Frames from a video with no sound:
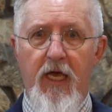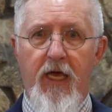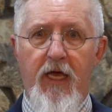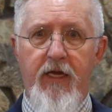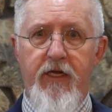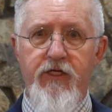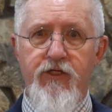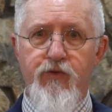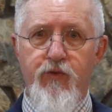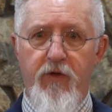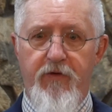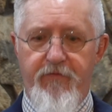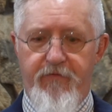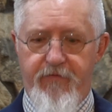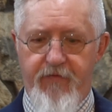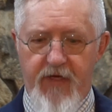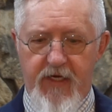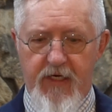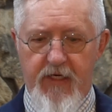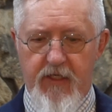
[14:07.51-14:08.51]
it is
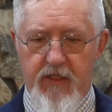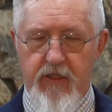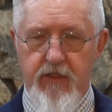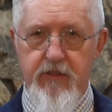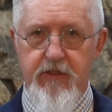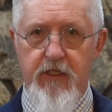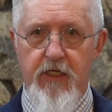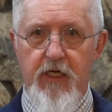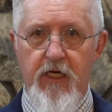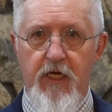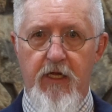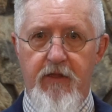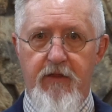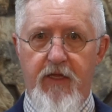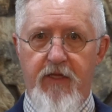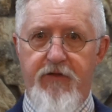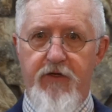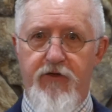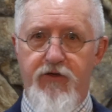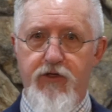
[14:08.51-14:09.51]
revealed
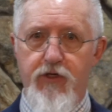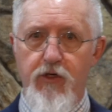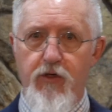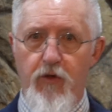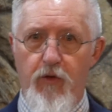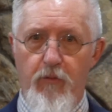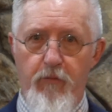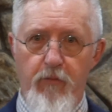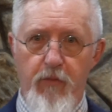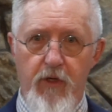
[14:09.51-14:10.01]
that the tomb